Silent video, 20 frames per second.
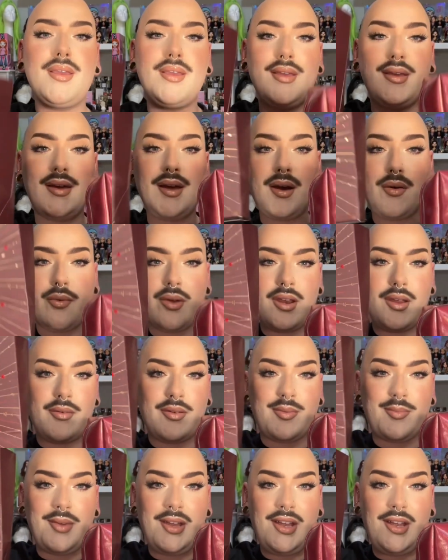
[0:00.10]
get ready
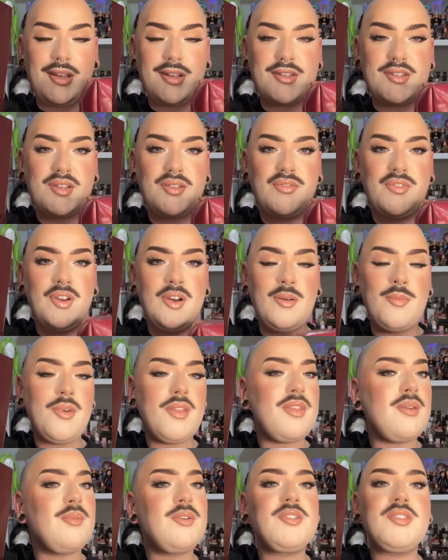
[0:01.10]
with me to film
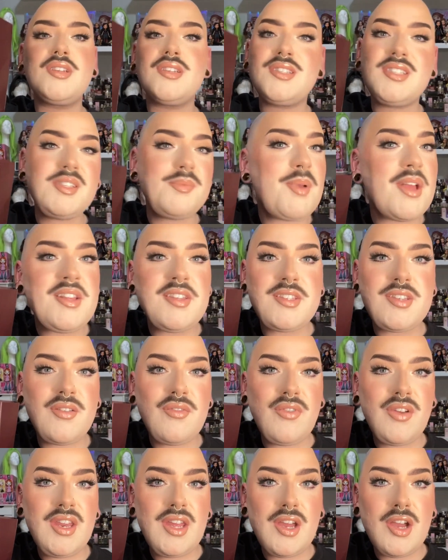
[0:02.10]
the most expensive
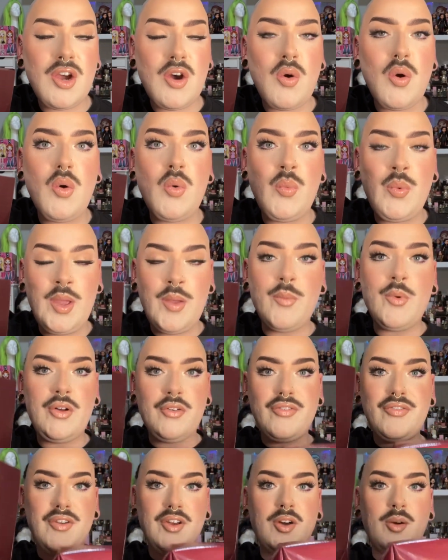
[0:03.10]
video we will
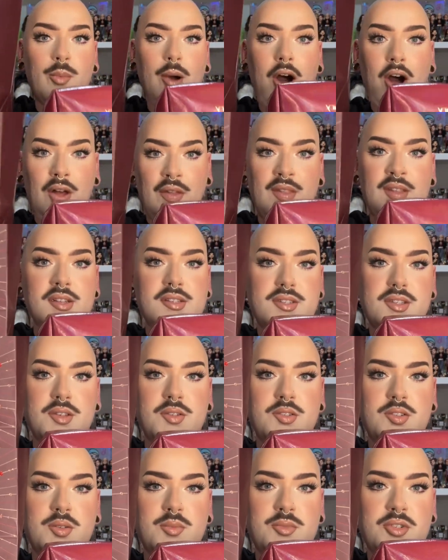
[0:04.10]
film on this YouTube